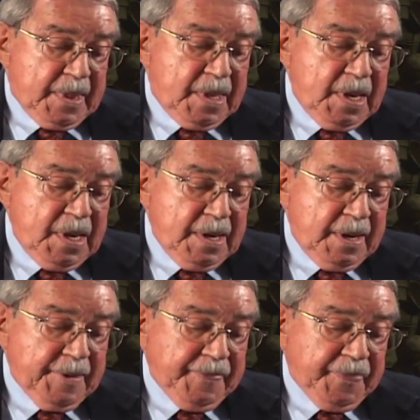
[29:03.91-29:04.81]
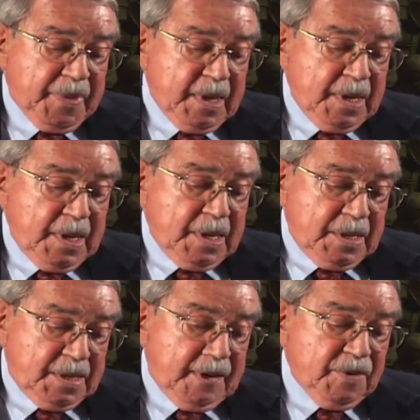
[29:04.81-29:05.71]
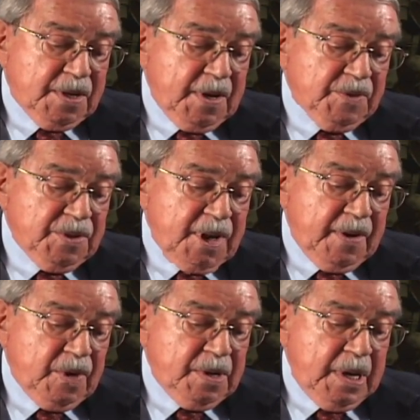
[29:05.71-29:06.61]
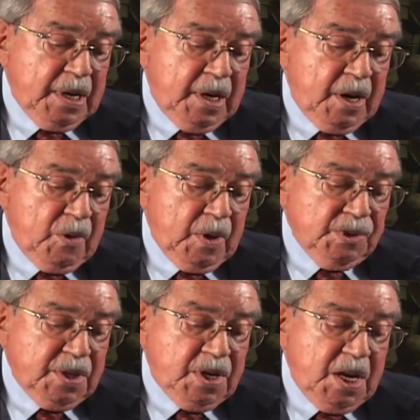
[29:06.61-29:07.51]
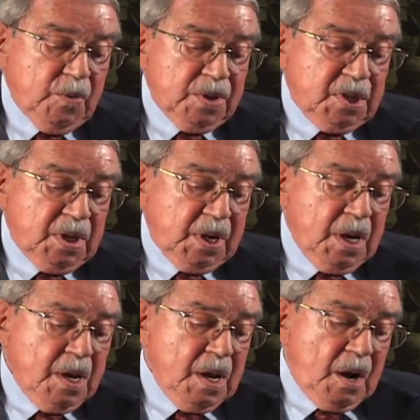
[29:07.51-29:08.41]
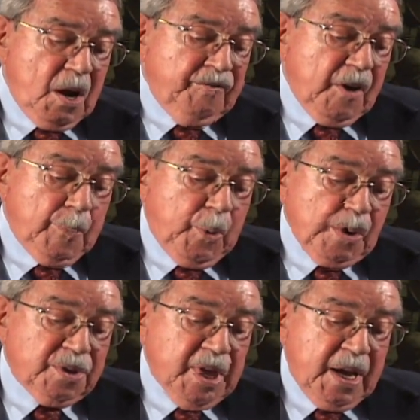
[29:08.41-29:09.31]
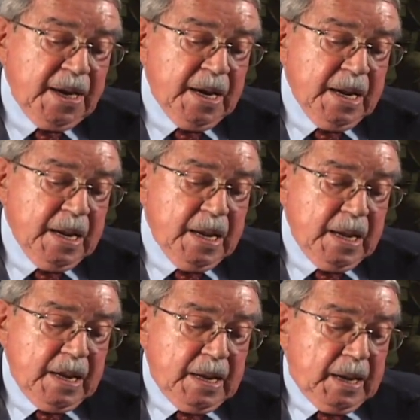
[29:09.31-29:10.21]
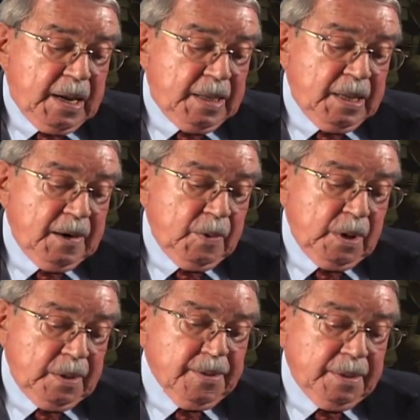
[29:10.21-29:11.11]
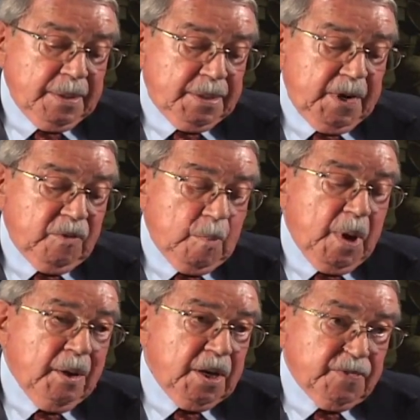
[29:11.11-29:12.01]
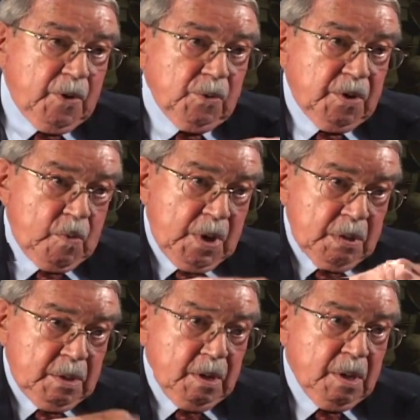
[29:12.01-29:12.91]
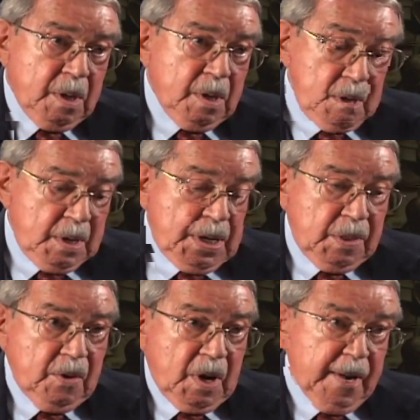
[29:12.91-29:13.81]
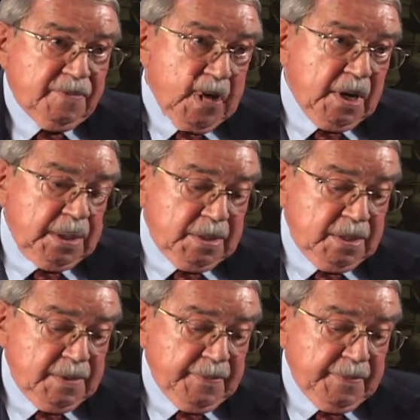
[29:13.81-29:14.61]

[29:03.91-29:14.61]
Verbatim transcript: The uh, 777 and another LCT were sunk off our port side, and there were several bodies floating around in their life jackets.